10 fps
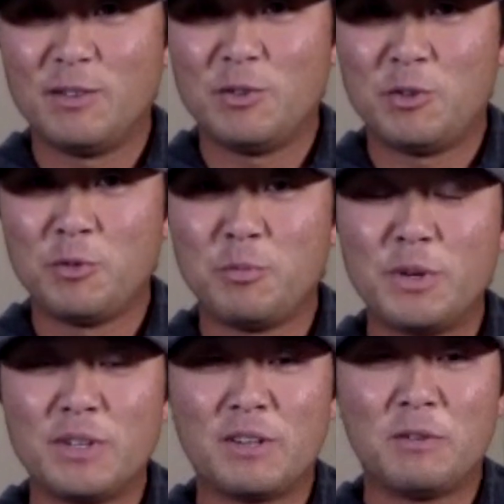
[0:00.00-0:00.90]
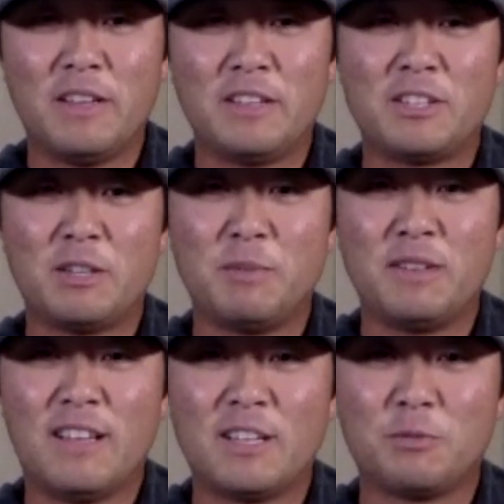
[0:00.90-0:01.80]
to build a relationship in
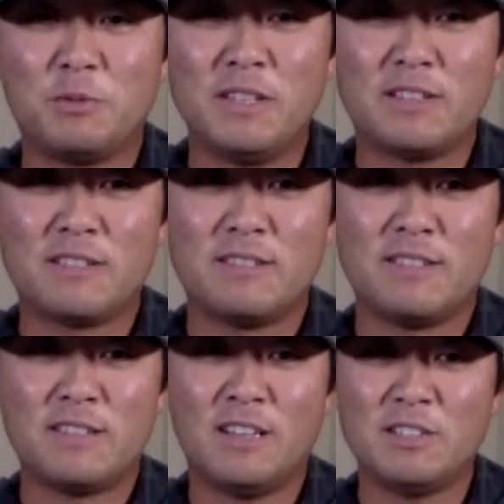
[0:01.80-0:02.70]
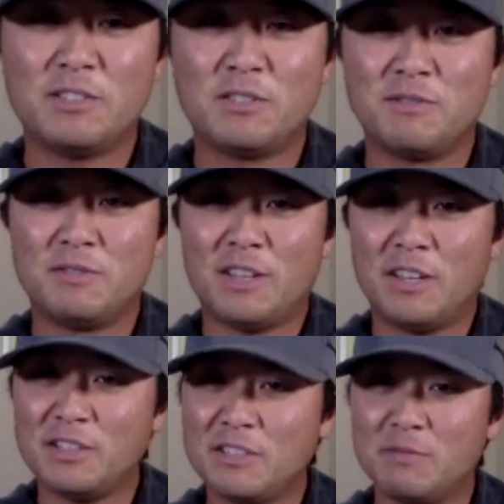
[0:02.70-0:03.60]
the last week, tons
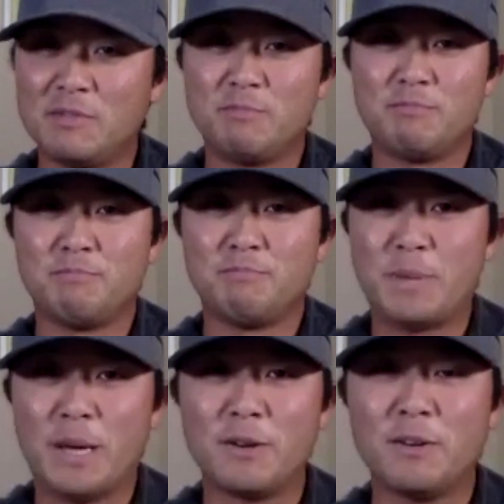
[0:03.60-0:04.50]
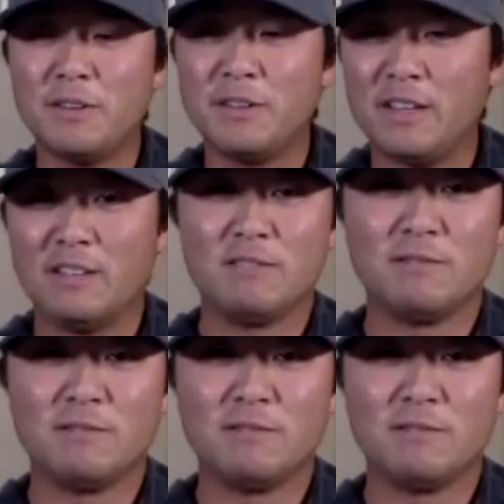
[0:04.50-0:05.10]
better and